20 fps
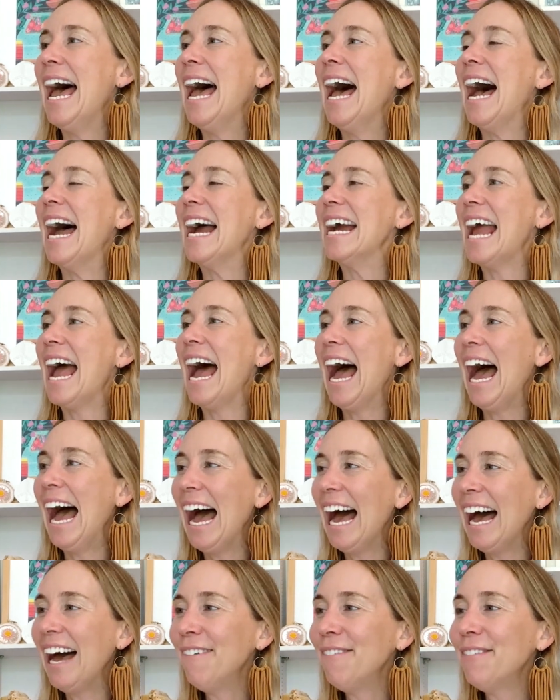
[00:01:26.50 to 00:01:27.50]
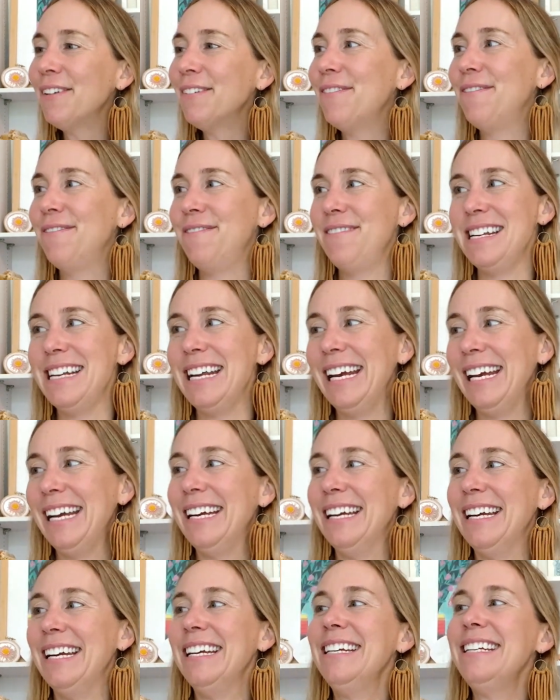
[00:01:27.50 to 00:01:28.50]
I have
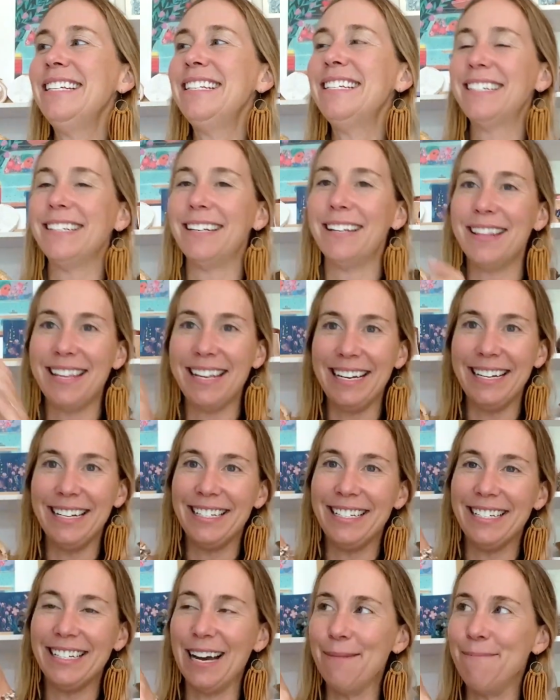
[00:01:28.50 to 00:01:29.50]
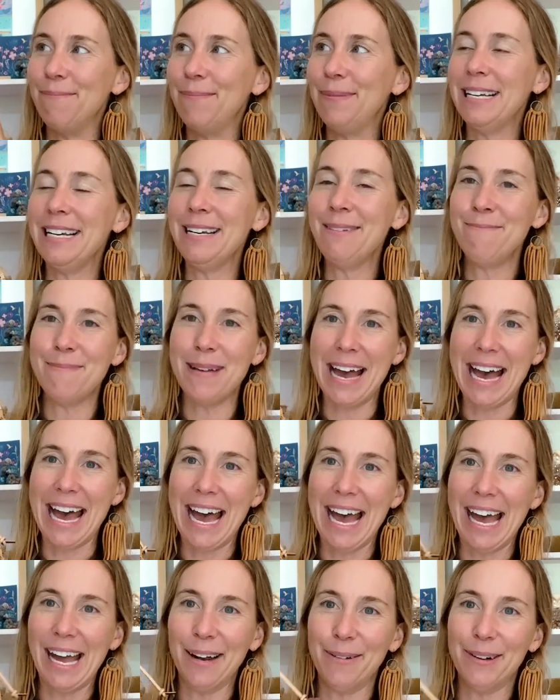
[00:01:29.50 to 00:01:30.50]
finished the dumpling
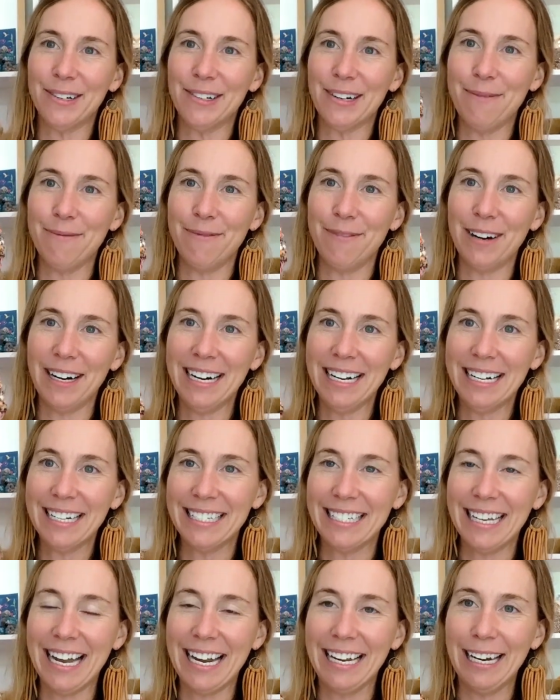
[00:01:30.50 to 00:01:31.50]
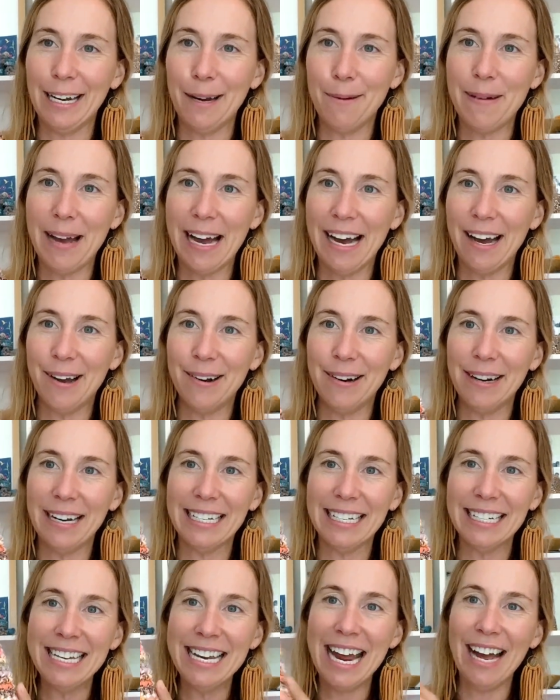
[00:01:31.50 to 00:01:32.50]
bag, which I'm very excited about. It
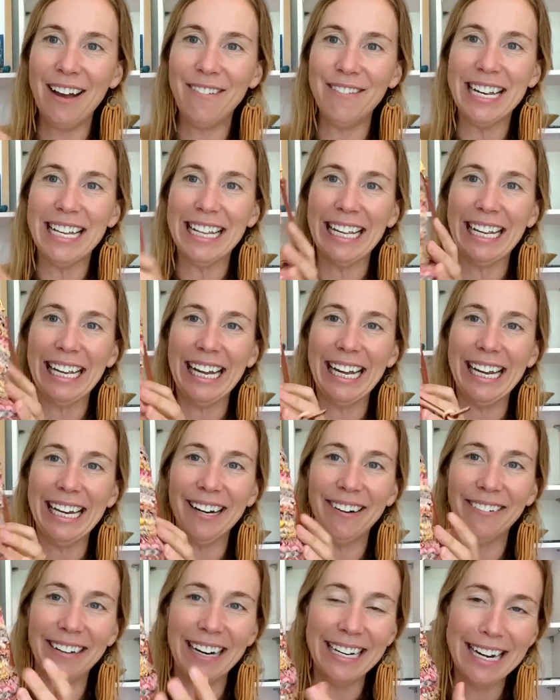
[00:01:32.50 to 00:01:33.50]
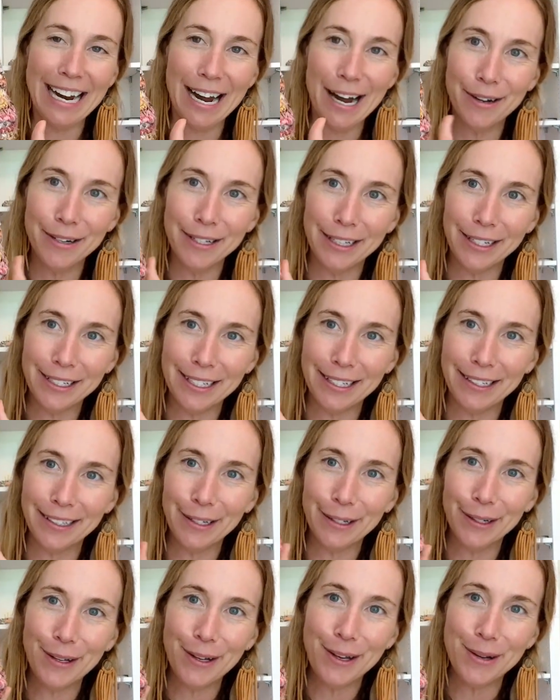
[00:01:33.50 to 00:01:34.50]
doesn't have anything in it right now. It looks a
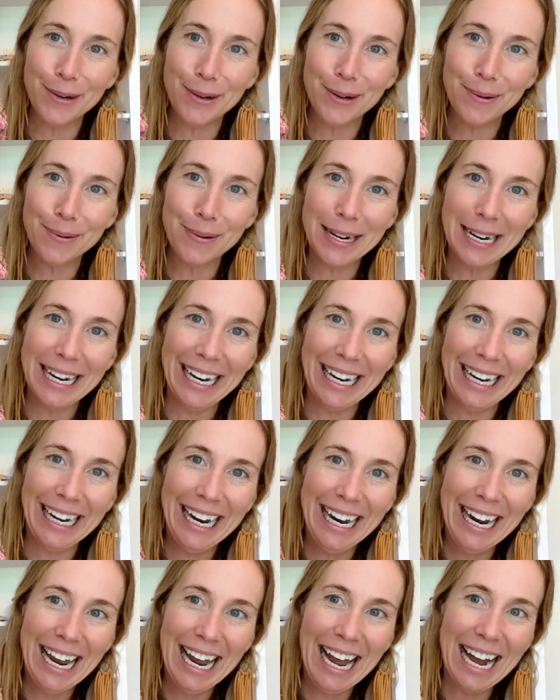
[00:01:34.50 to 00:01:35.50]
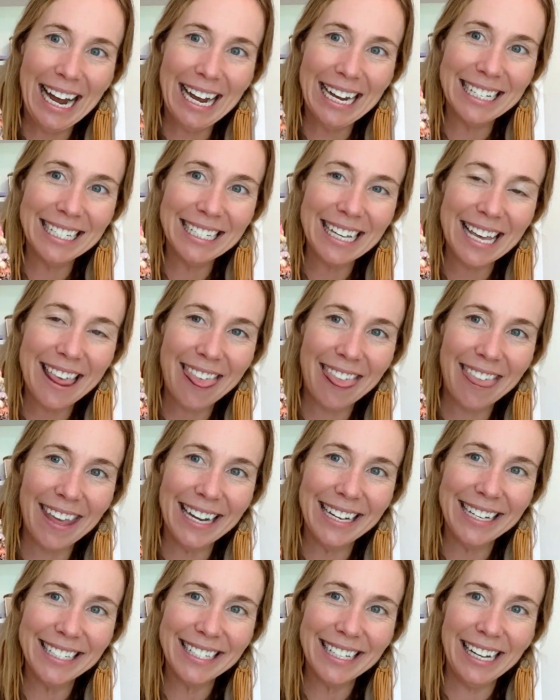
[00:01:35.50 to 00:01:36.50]
little cuter when it has
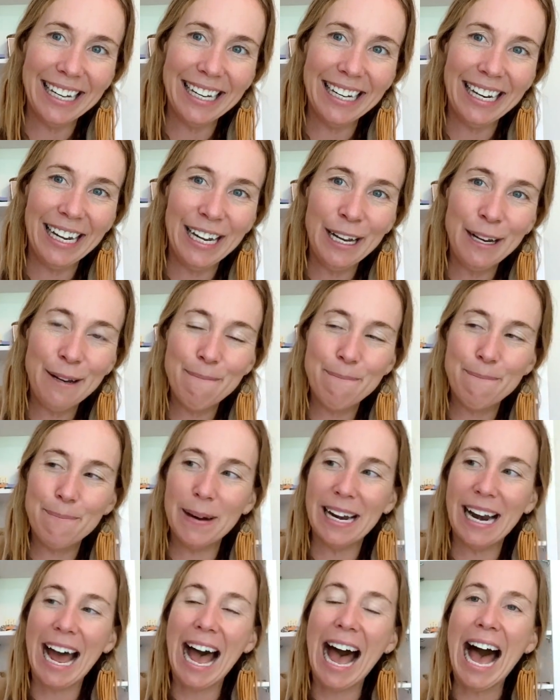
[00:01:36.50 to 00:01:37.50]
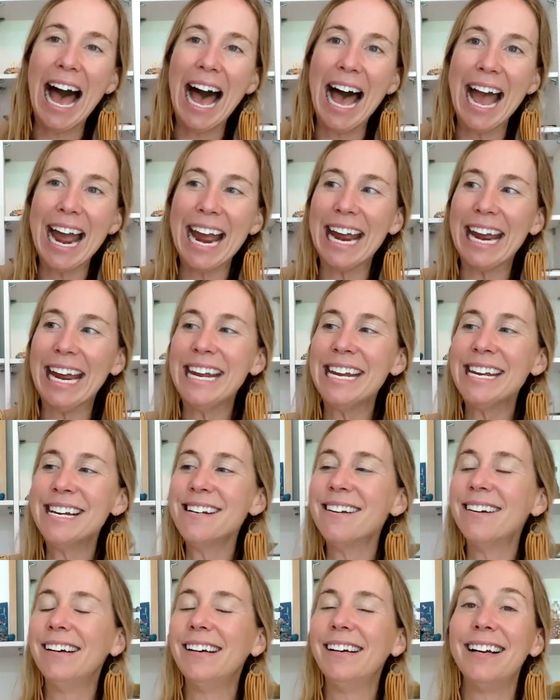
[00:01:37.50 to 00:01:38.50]
things in it, but I
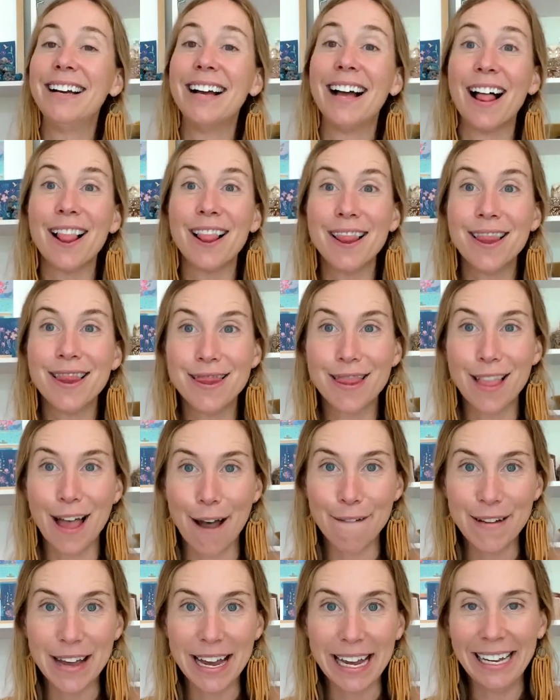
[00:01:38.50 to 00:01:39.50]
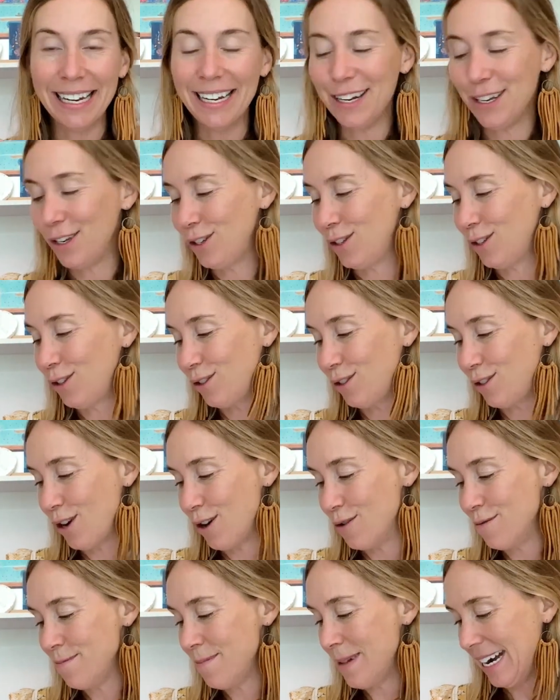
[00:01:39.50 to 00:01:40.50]
love it
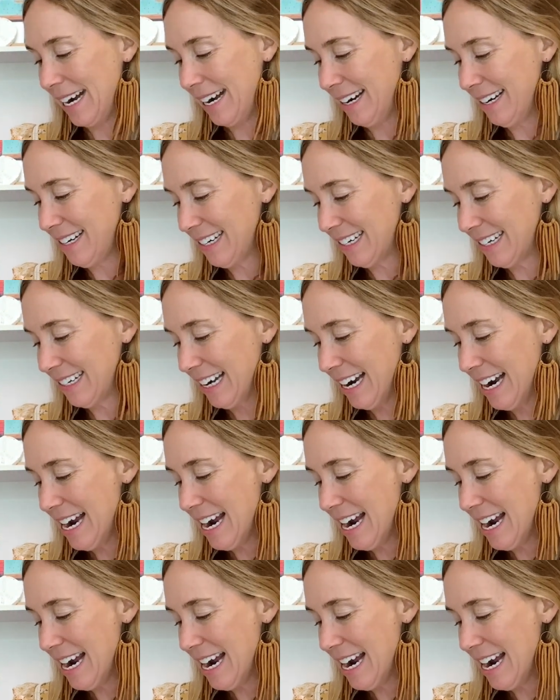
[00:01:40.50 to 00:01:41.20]
so much.